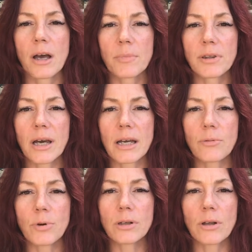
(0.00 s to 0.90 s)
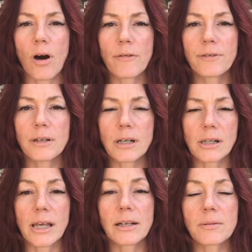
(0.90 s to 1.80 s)
but they will often
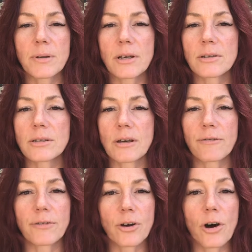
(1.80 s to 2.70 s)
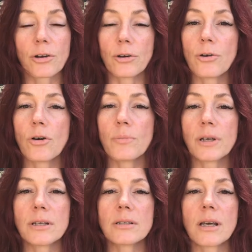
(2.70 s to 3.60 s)
neglect because they've forgotten or
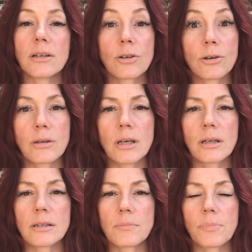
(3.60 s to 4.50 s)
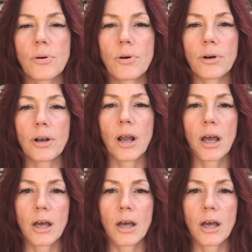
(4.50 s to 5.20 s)
because they don't think it's important,